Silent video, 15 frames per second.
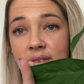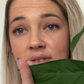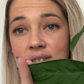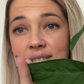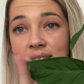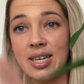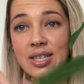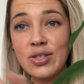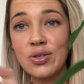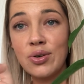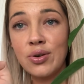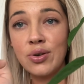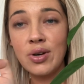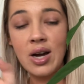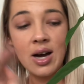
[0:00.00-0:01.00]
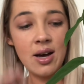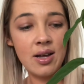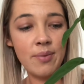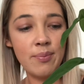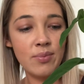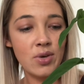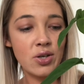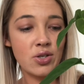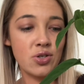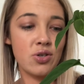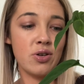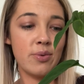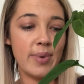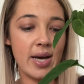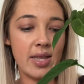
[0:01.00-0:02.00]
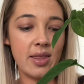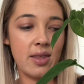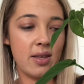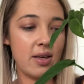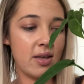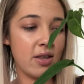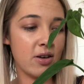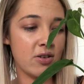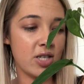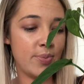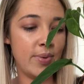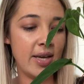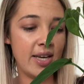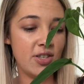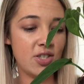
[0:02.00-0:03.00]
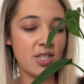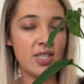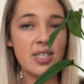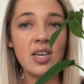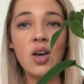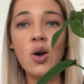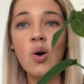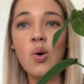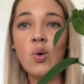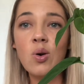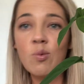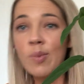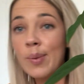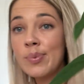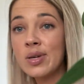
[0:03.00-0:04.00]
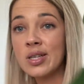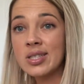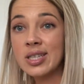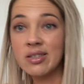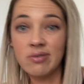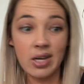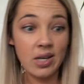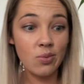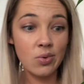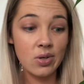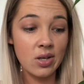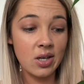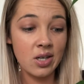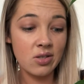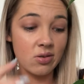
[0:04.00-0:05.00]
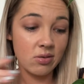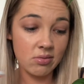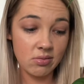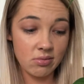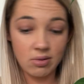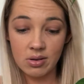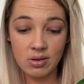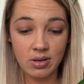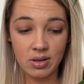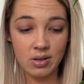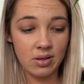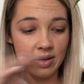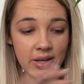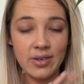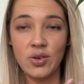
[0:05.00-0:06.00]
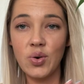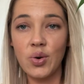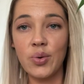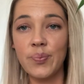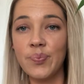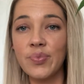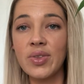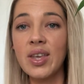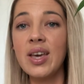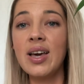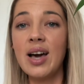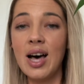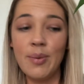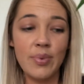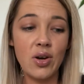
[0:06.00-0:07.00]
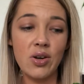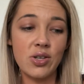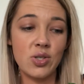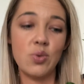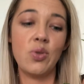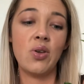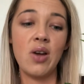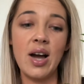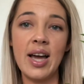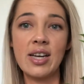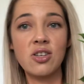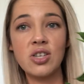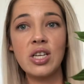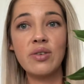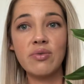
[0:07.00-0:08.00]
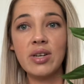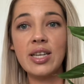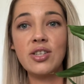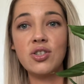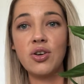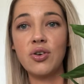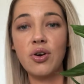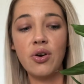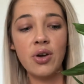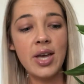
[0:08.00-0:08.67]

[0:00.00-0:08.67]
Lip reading: every day, so I'm not sure about the crispy edges. All of my plants get rainwater, so I don't know. I'll be honest with you, I actually really don't know.